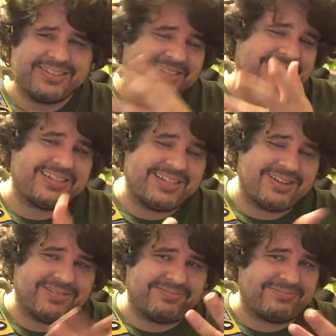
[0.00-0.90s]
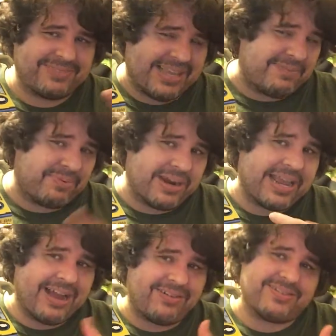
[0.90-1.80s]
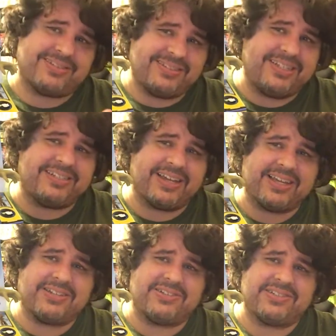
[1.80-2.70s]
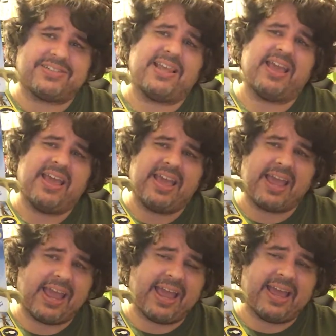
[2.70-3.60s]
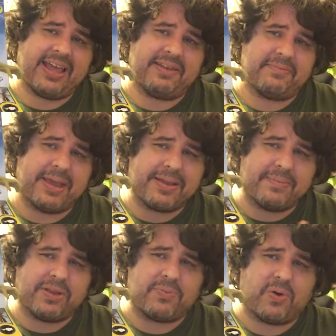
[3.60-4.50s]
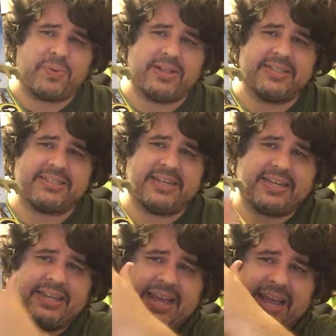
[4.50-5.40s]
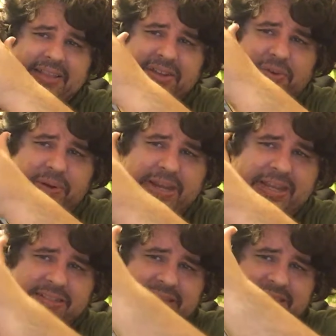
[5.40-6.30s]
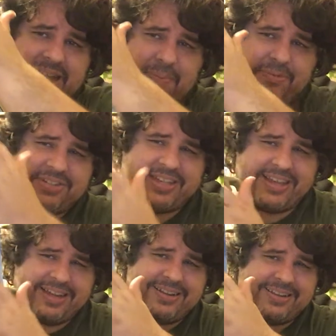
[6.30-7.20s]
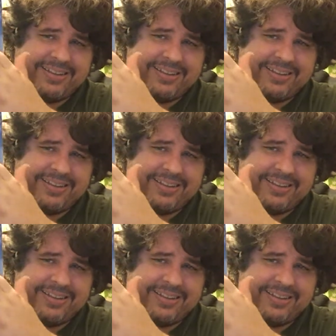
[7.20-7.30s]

Just to, you know, bring out details and make him look more realistic, and add the green to the top of his head.